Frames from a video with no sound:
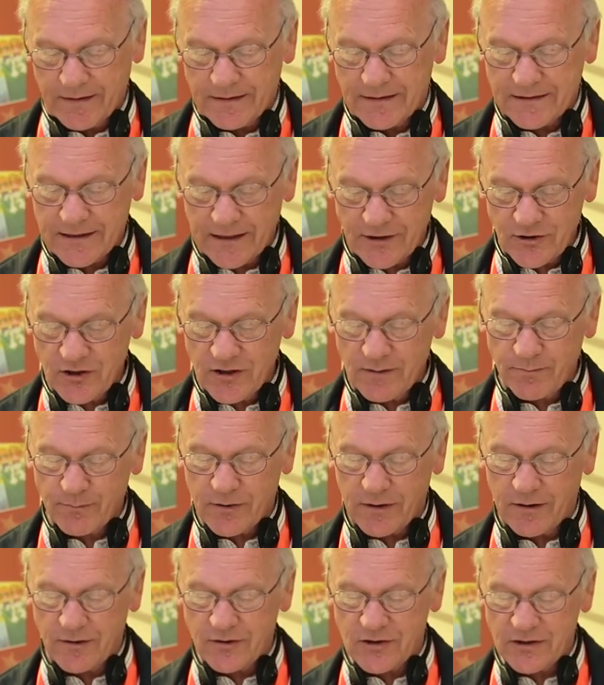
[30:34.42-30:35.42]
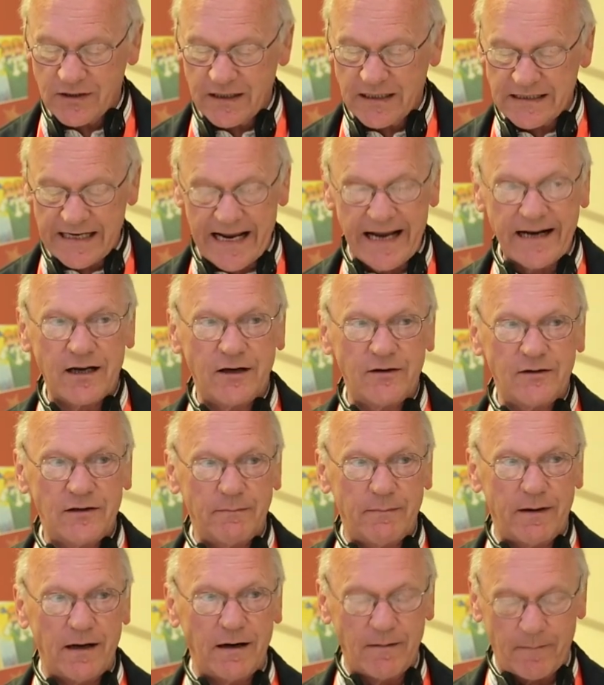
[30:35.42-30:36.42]
Such an approach is echoed
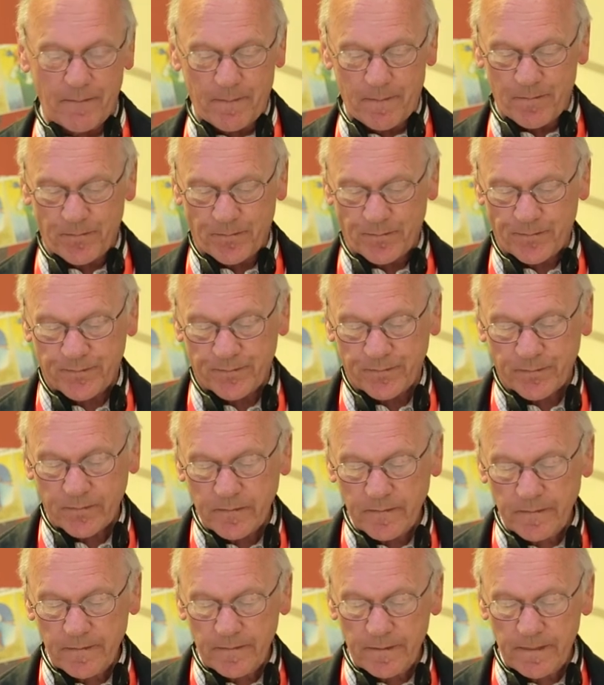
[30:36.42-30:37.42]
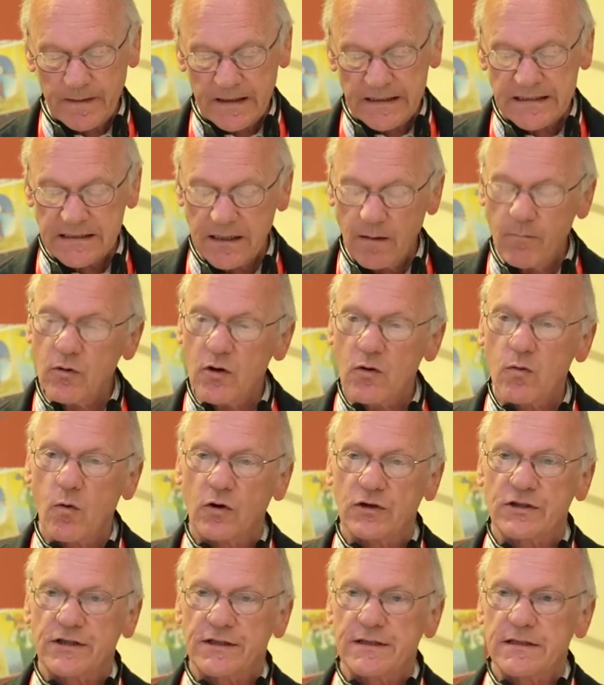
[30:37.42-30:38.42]
among some
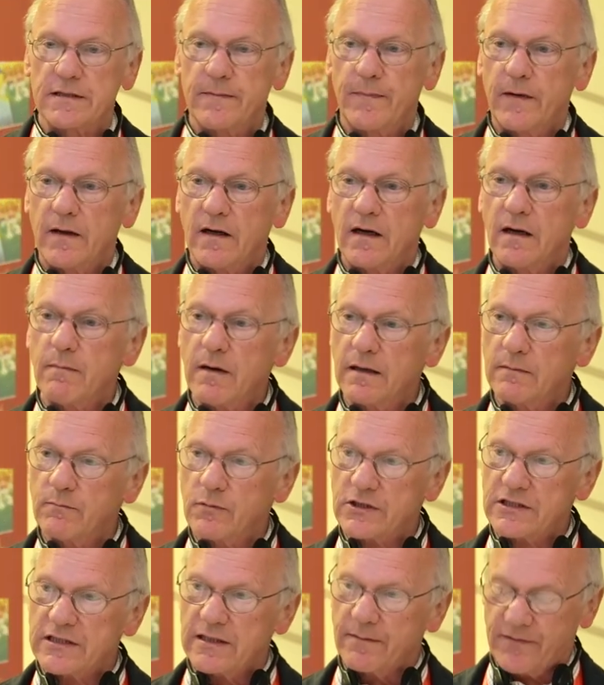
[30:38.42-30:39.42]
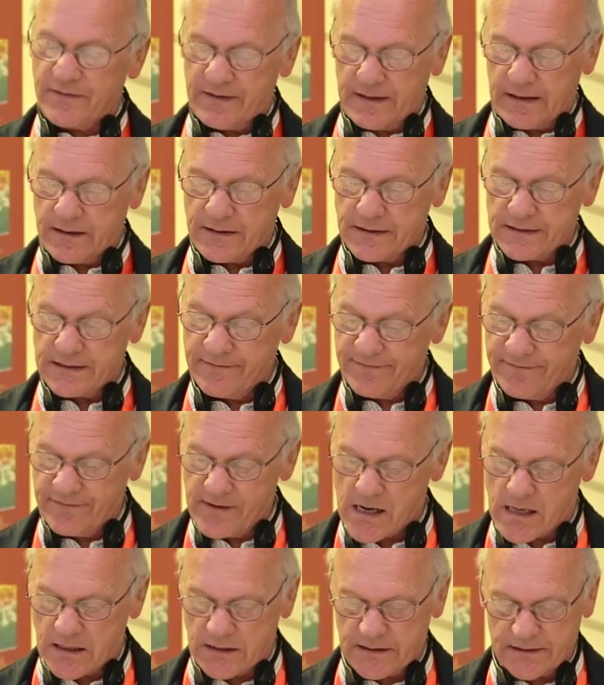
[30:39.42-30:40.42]
quarters among Muslim thinkers in
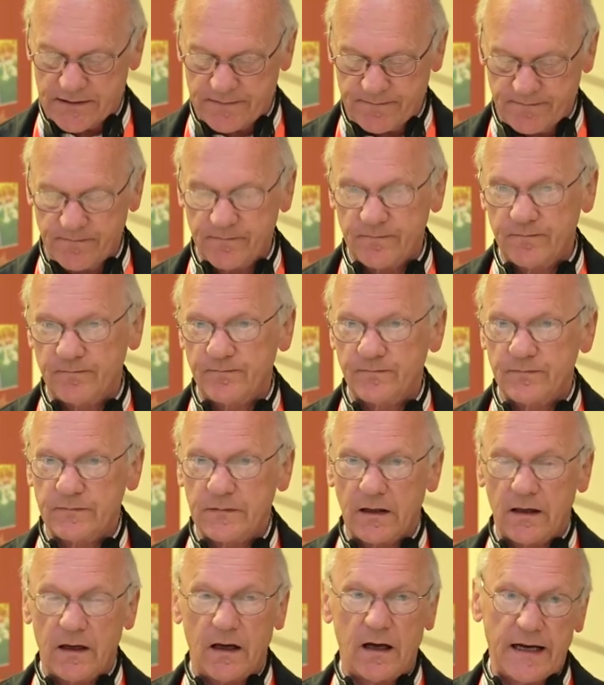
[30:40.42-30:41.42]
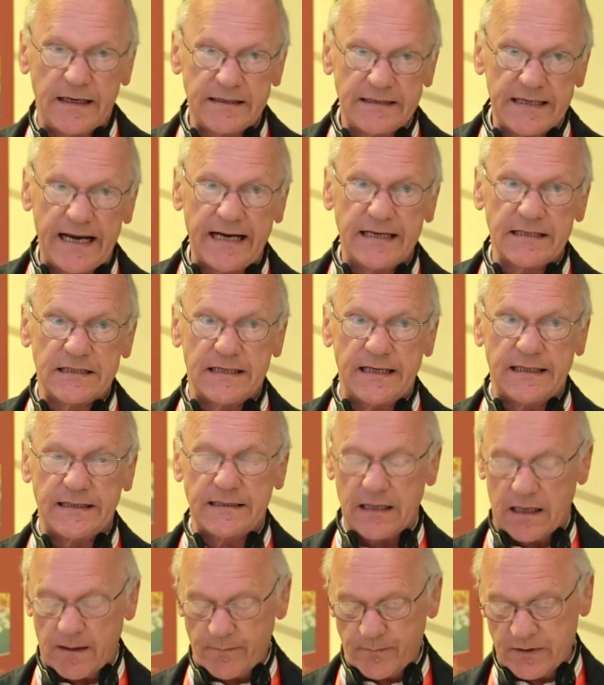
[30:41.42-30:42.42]
France. I take as an
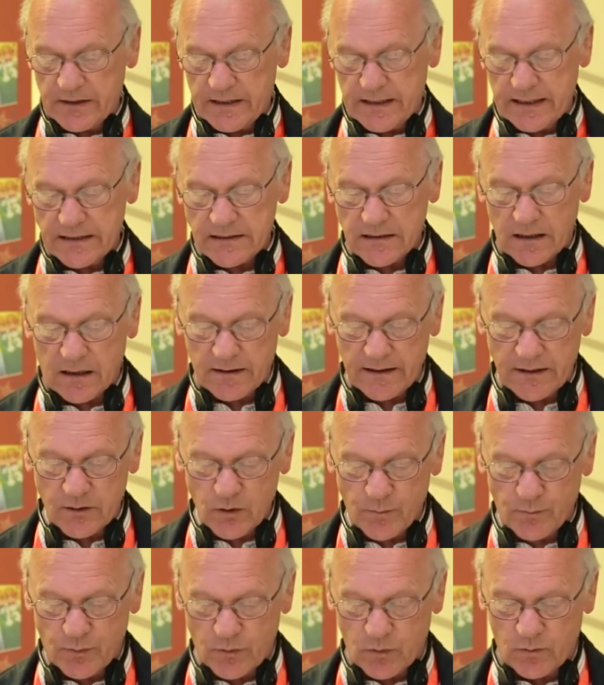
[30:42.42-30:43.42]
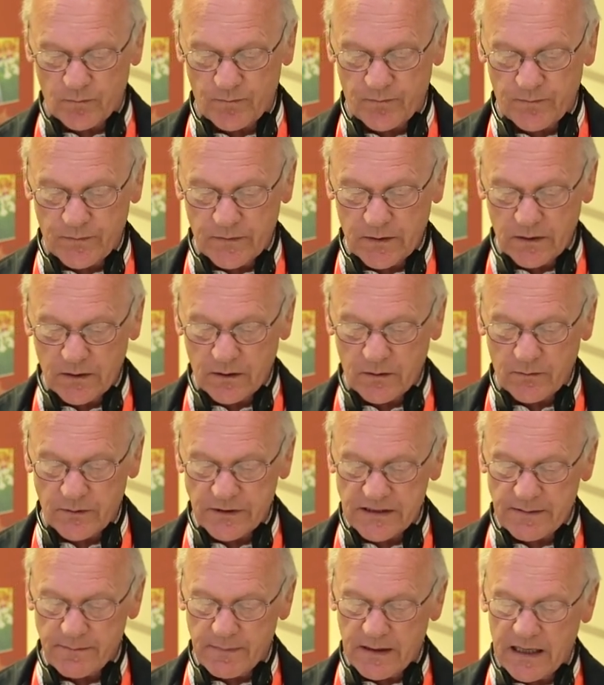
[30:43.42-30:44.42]
example here Tariq Ubru, who
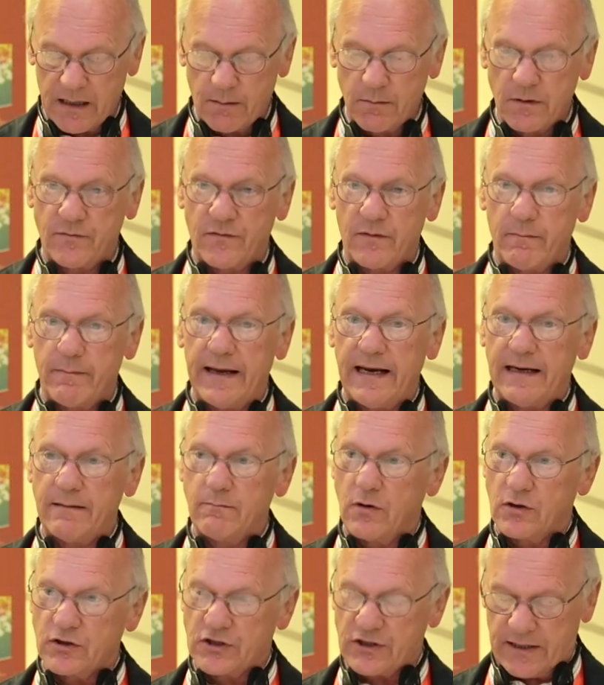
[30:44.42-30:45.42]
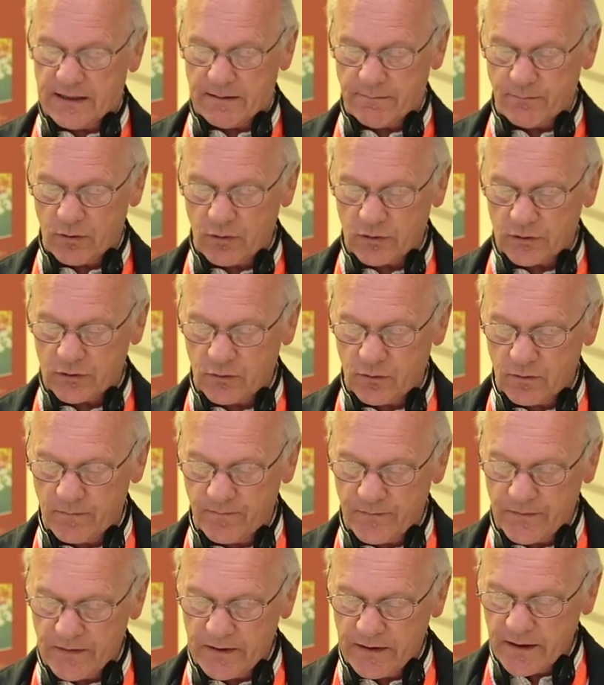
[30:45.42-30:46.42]
is imam of the main mosque in Bordeaux
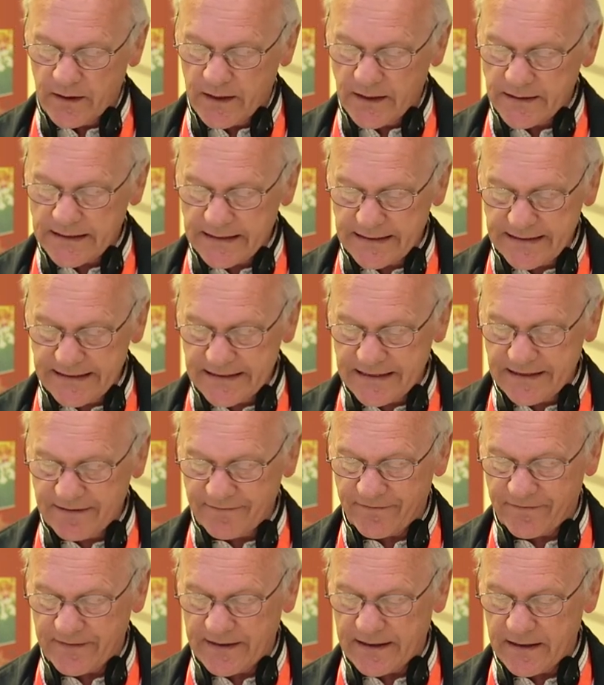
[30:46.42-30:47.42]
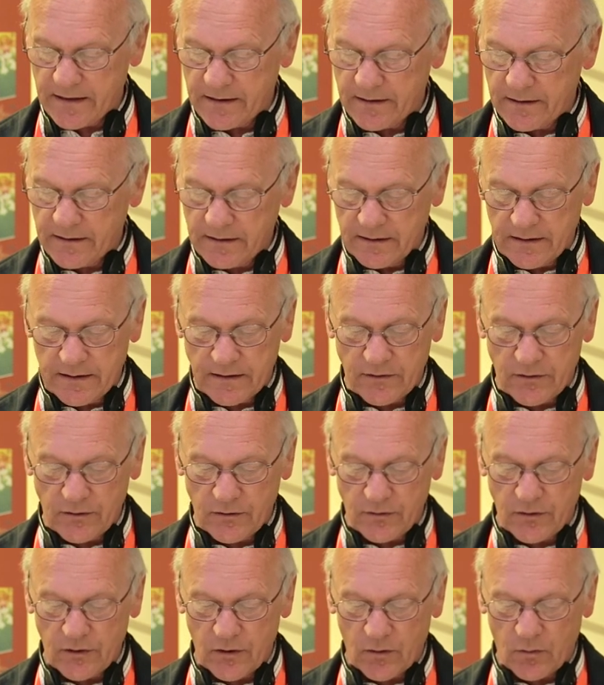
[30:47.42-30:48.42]
and a leading figure in the
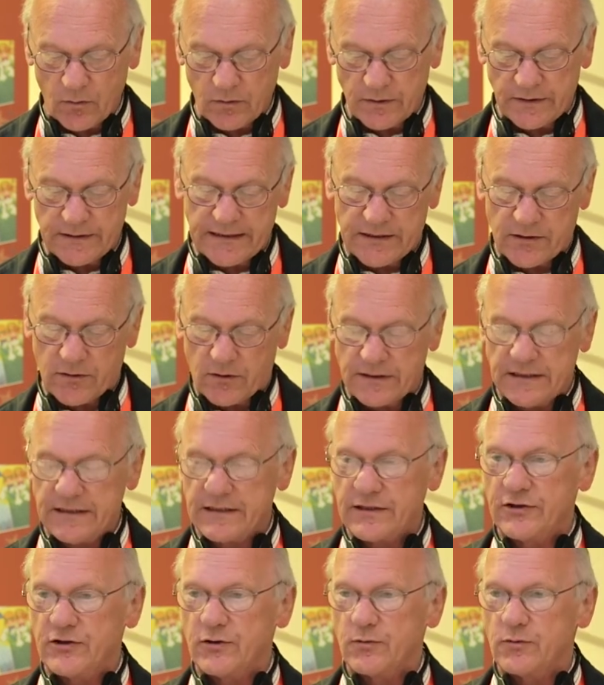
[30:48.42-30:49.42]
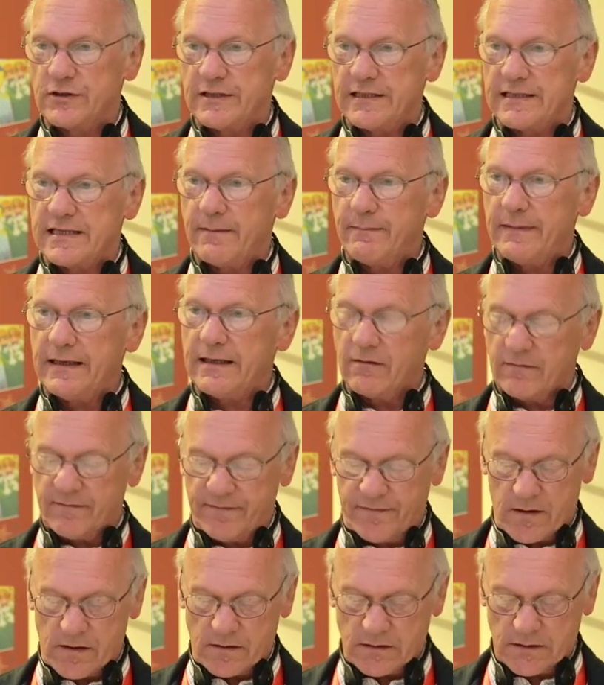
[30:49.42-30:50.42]
Union des Organisations Islamiques en
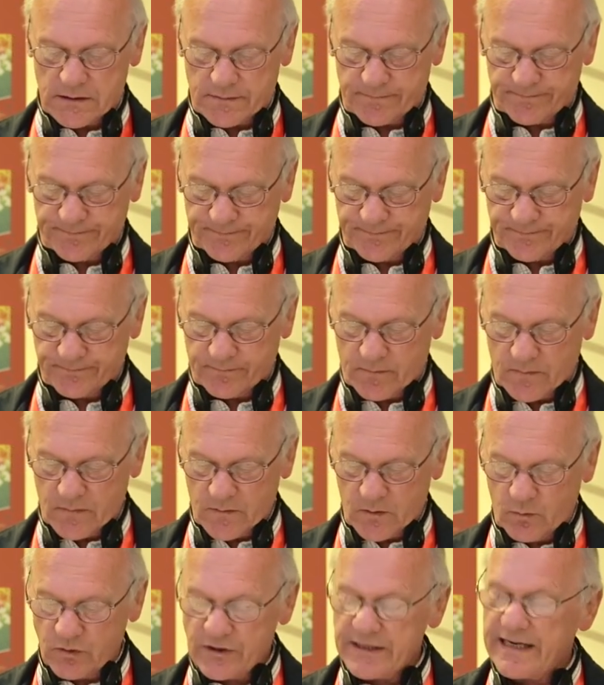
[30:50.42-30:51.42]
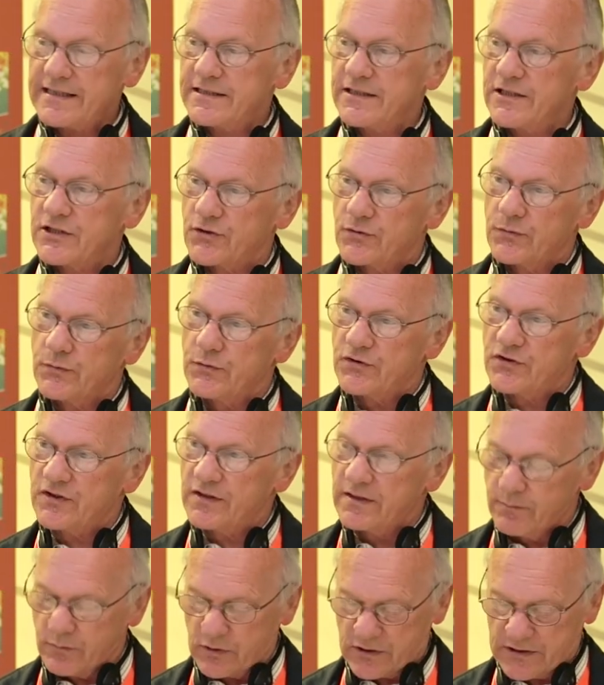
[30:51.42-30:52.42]
France, which has its roots
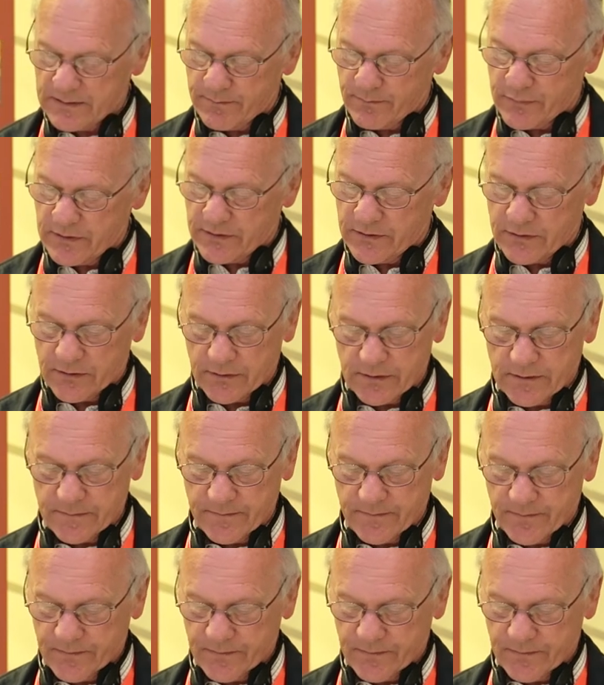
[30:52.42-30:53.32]
in the Muslim Brotherhood.